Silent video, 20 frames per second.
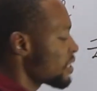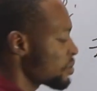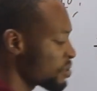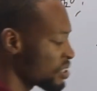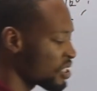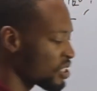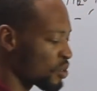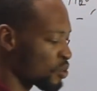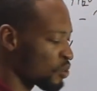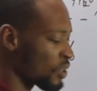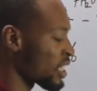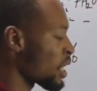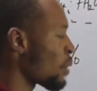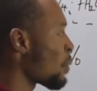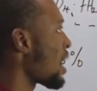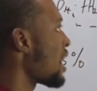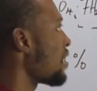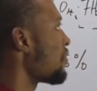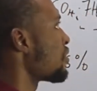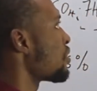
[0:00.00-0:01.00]
hydrogen is 1 and
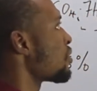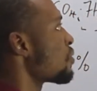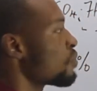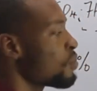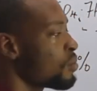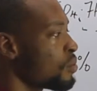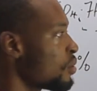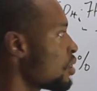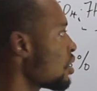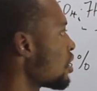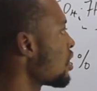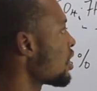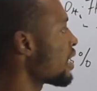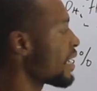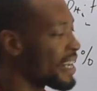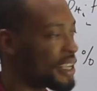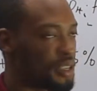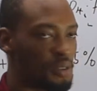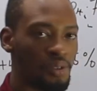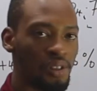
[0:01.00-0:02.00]
we have 2
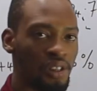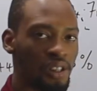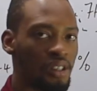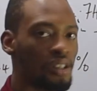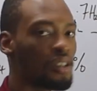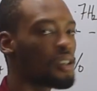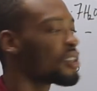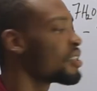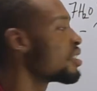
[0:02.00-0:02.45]
hydrogen.